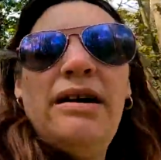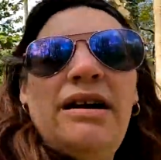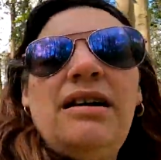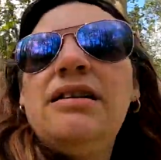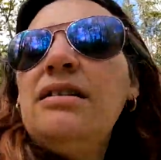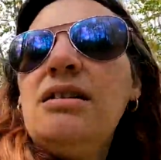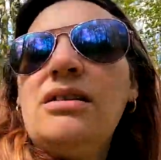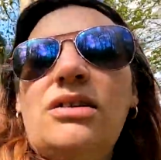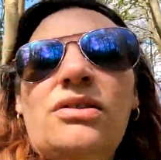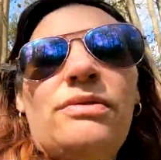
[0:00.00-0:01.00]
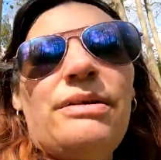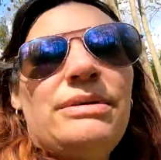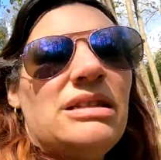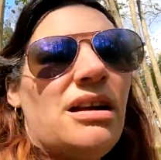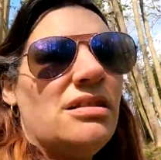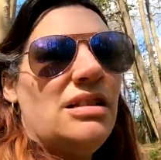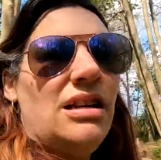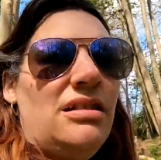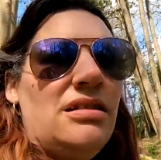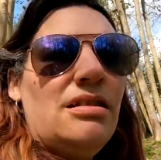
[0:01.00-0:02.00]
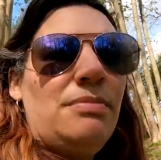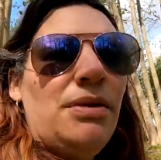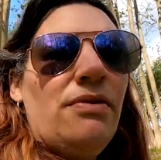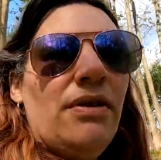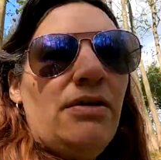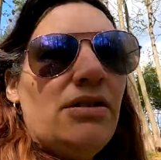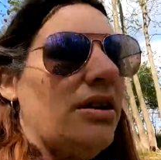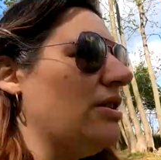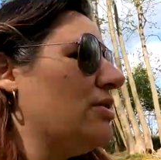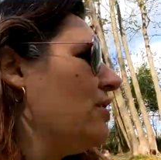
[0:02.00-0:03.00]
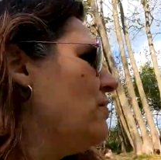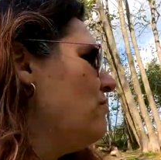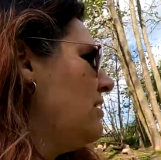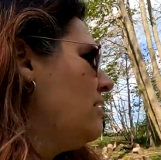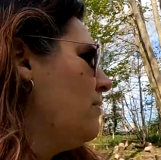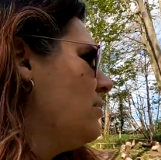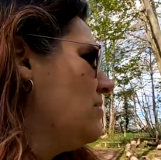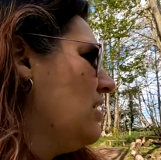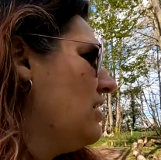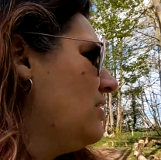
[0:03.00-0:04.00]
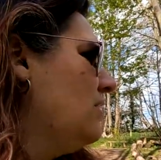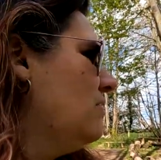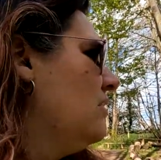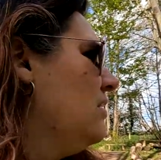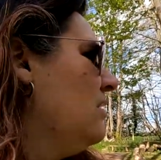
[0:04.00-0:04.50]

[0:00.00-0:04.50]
where of where we started, the blue route, so it just goes round in one circle.